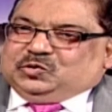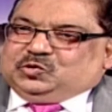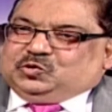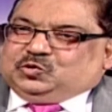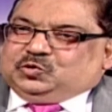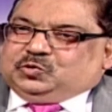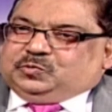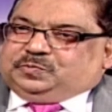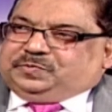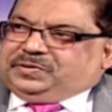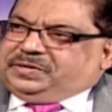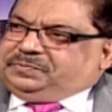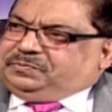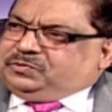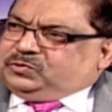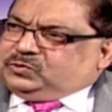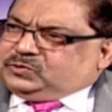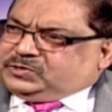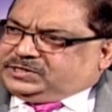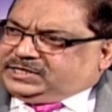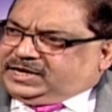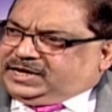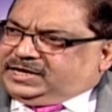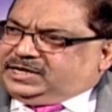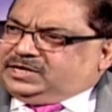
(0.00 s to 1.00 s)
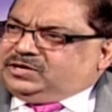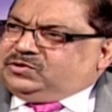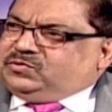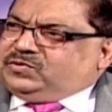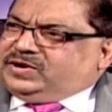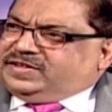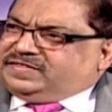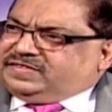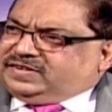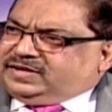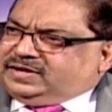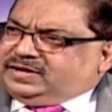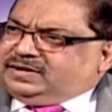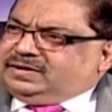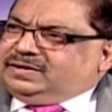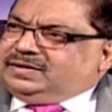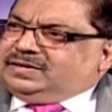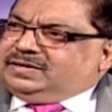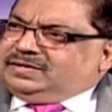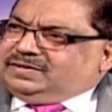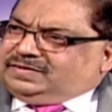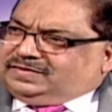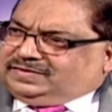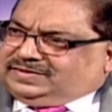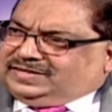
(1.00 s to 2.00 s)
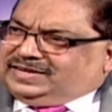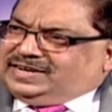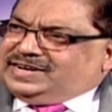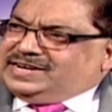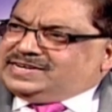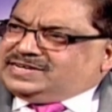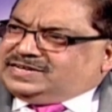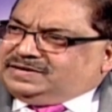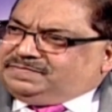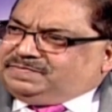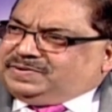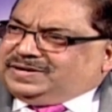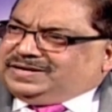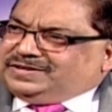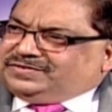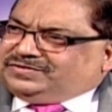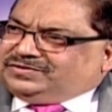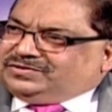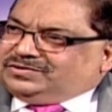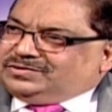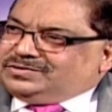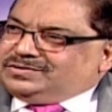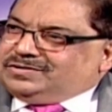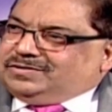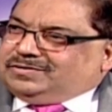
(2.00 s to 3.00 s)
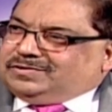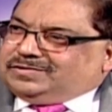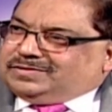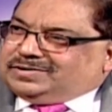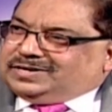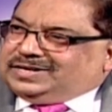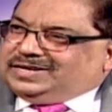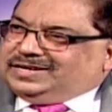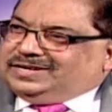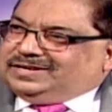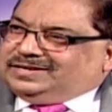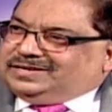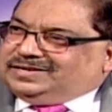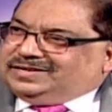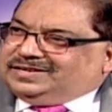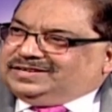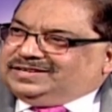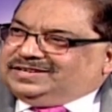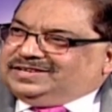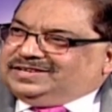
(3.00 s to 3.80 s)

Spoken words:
Do people take you as a Sylheti person or a,